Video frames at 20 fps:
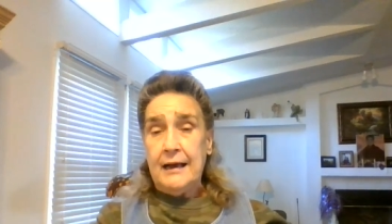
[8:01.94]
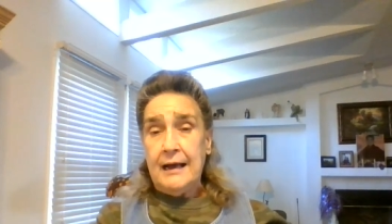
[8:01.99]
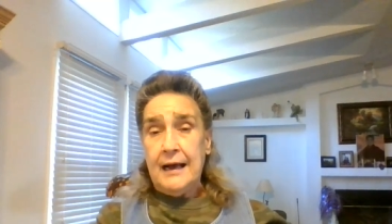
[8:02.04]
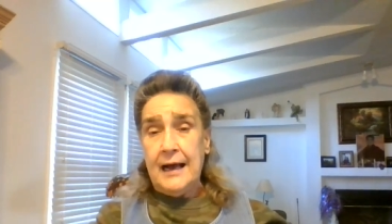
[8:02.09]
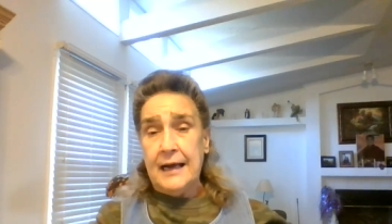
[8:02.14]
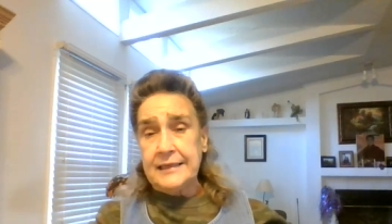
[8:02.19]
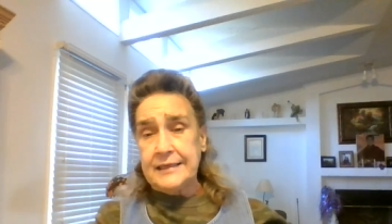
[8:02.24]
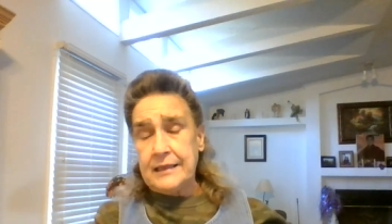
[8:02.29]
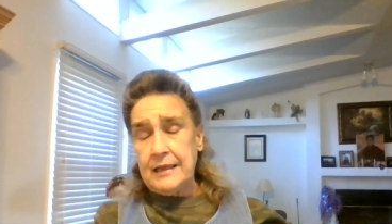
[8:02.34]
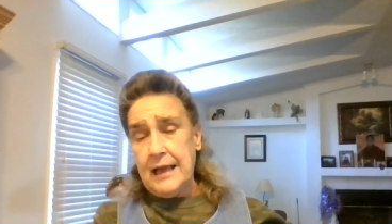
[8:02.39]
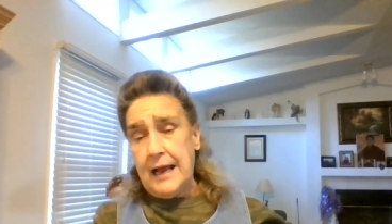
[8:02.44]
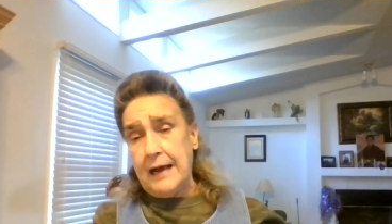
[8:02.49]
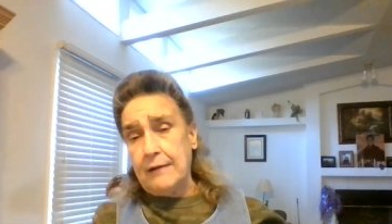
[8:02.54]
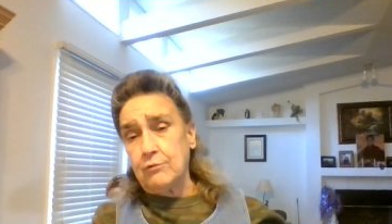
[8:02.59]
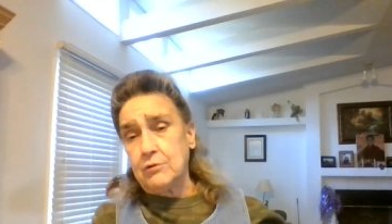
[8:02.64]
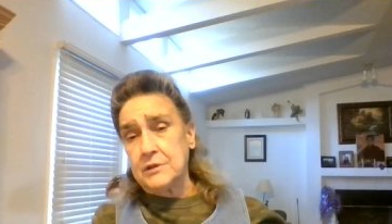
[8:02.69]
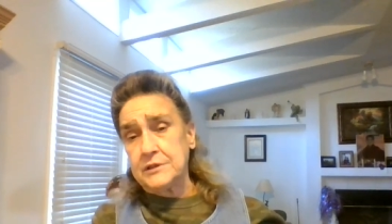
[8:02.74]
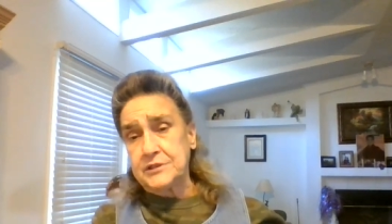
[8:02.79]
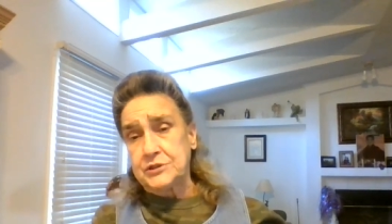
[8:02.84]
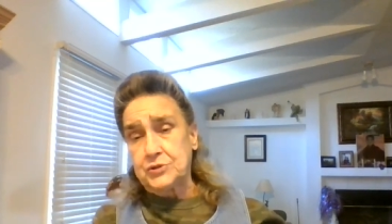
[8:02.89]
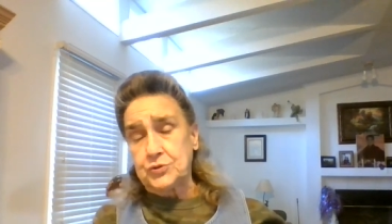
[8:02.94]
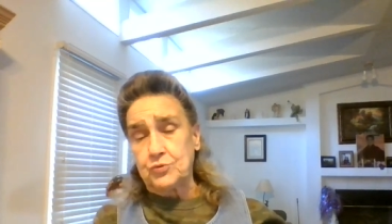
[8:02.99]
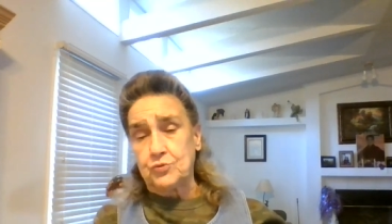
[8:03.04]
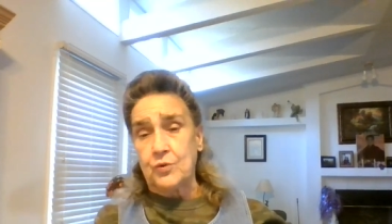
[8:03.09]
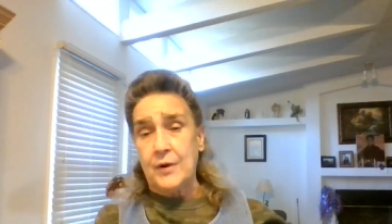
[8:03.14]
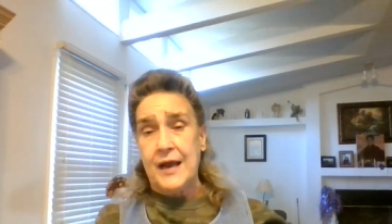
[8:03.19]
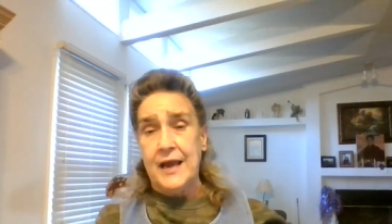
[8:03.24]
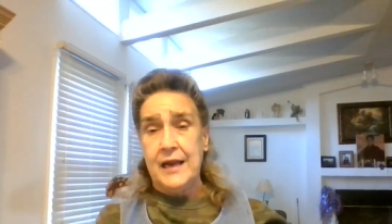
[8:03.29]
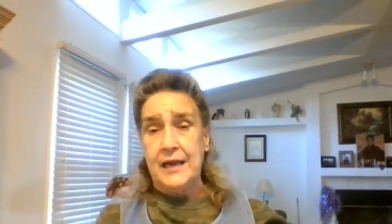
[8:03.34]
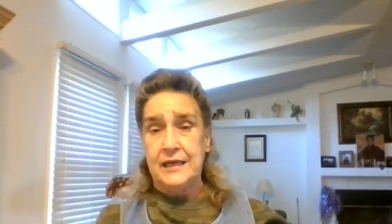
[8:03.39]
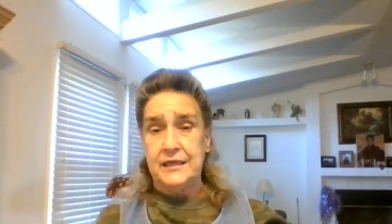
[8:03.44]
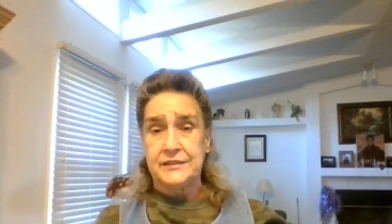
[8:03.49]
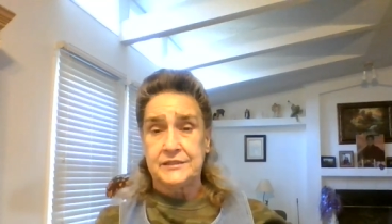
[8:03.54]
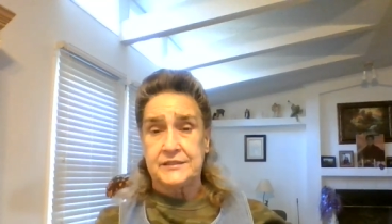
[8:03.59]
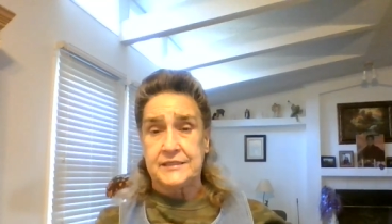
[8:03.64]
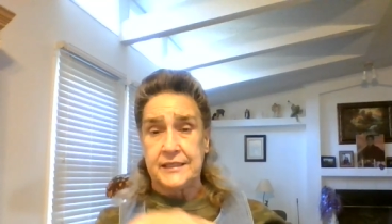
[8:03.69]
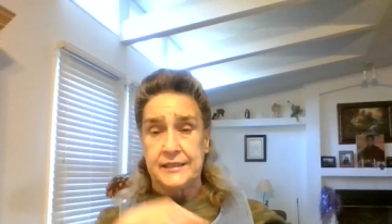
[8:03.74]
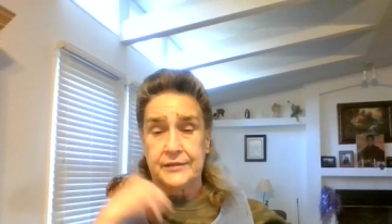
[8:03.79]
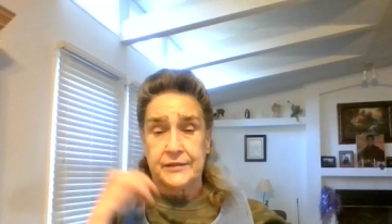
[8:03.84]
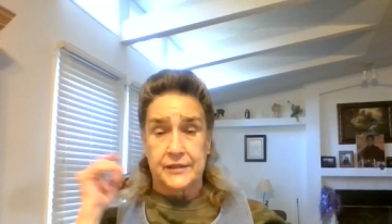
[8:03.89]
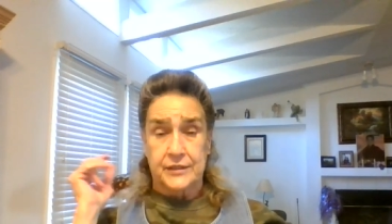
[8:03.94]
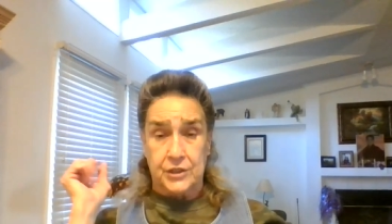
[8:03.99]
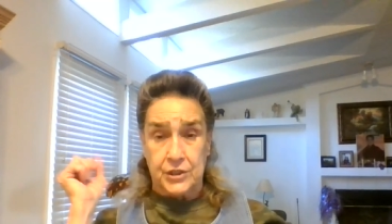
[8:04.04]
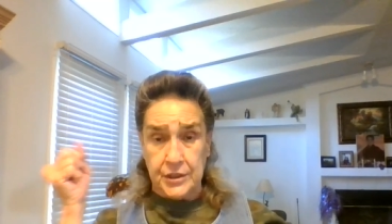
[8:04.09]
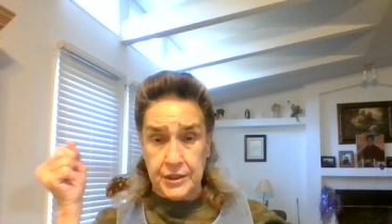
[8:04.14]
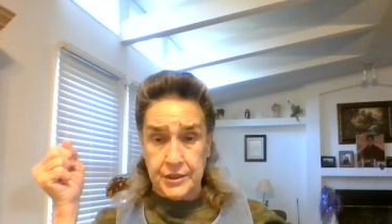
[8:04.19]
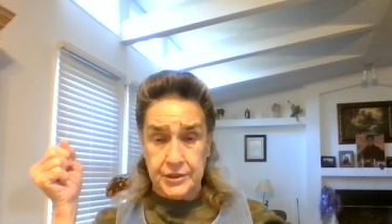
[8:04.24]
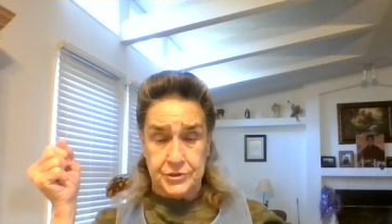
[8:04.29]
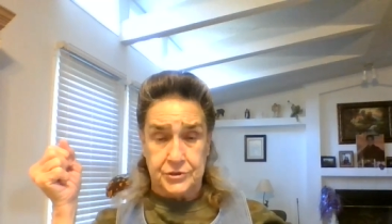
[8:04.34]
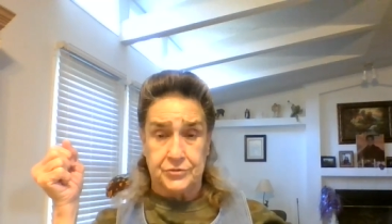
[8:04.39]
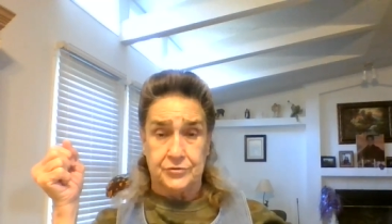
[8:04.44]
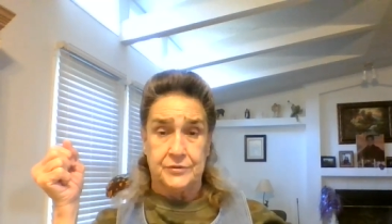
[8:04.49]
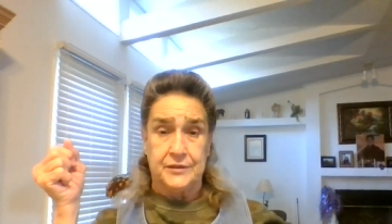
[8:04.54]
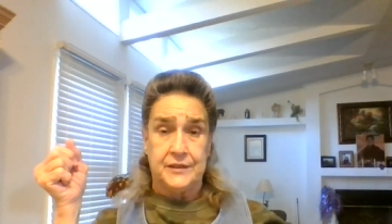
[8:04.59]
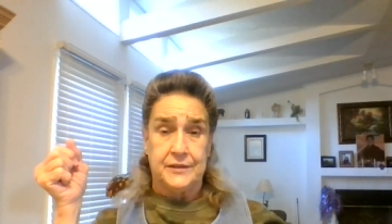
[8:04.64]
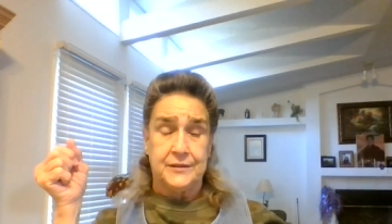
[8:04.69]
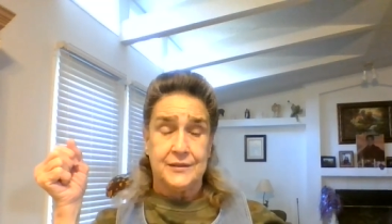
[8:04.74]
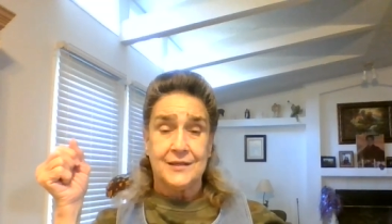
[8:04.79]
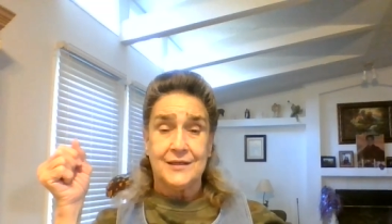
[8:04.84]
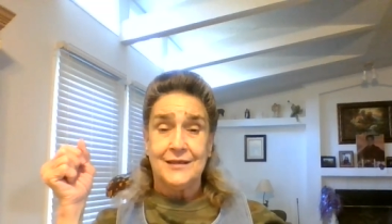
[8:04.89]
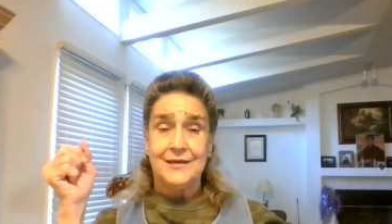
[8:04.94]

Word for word: I, I was raised in the country,